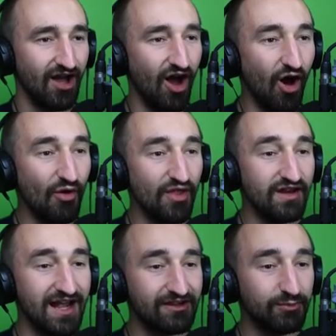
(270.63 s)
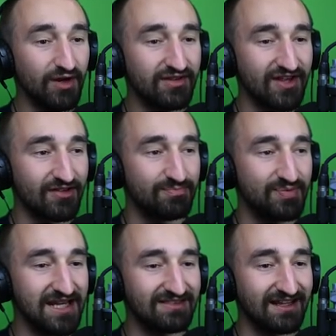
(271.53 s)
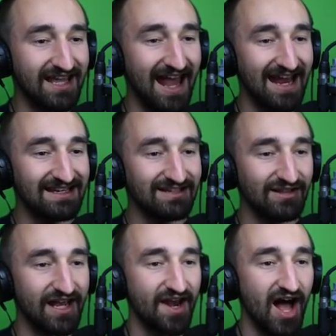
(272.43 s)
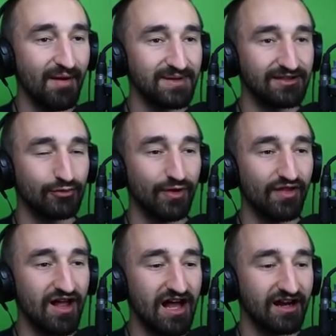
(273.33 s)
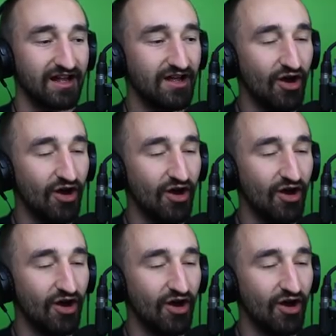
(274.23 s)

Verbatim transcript: Oh, and the next one, it says beat the Candyland obby to unlock.